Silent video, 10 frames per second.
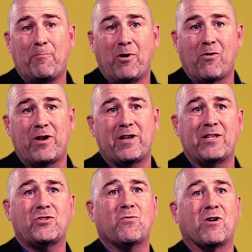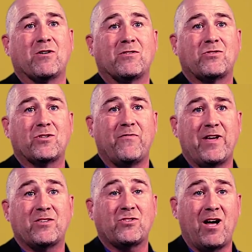upload it into our
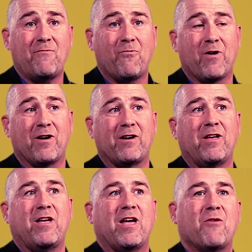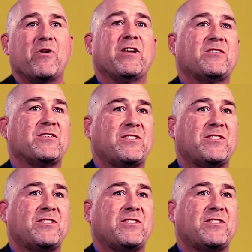surveying software and we get to